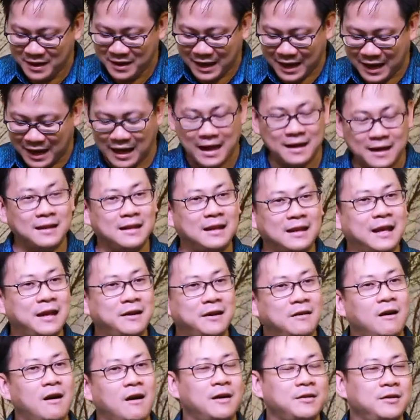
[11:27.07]
And
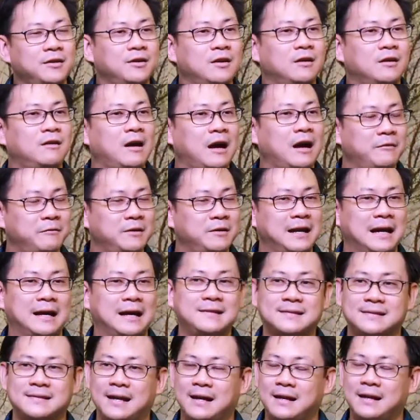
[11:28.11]
later on, you know, I
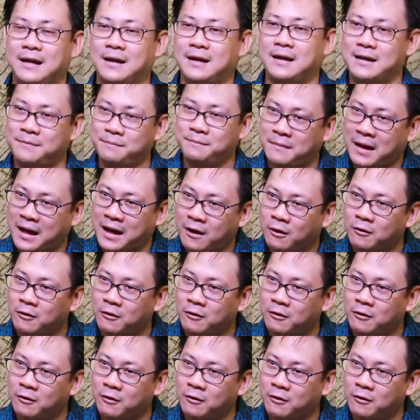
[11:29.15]
realized that in my